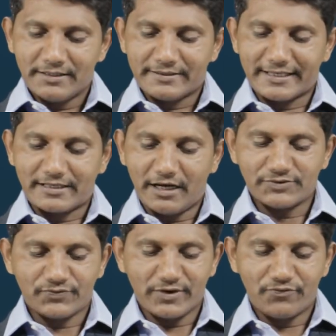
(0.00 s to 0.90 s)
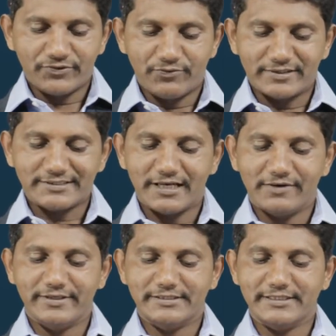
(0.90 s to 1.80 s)
the gospel of your
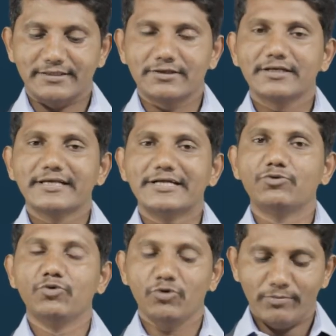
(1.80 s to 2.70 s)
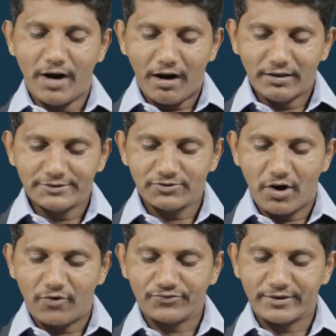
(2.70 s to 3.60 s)
salvation in whom also
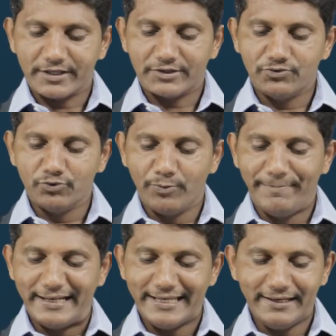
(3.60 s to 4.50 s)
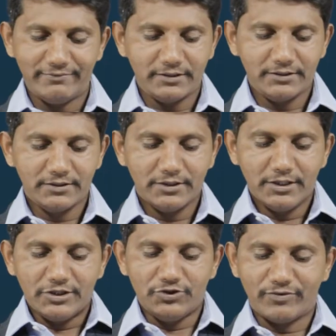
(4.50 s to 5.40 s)
after that you believed,
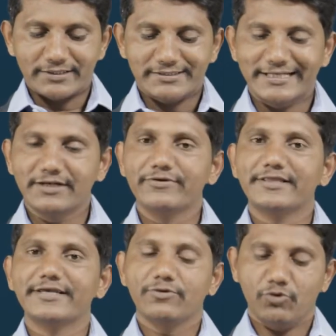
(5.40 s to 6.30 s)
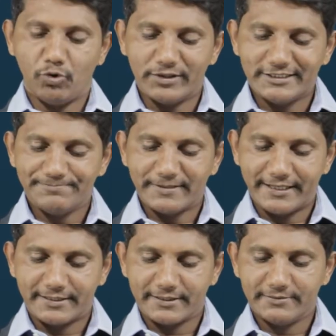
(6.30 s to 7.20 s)
you were sealed with the Holy
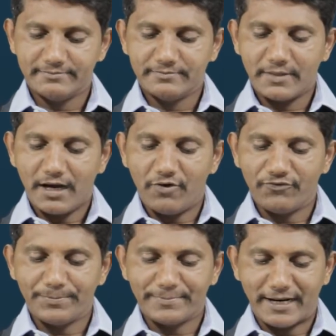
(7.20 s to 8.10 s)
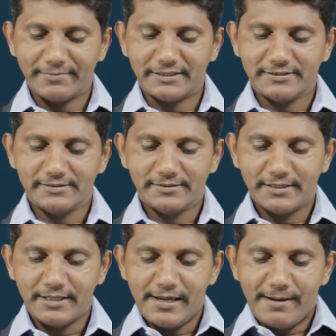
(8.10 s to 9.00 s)
Spirit of promise.
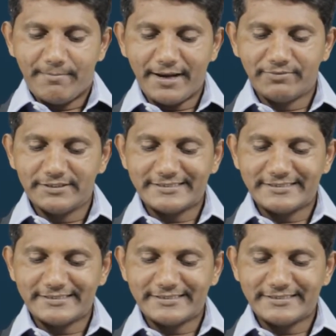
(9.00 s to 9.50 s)
Bible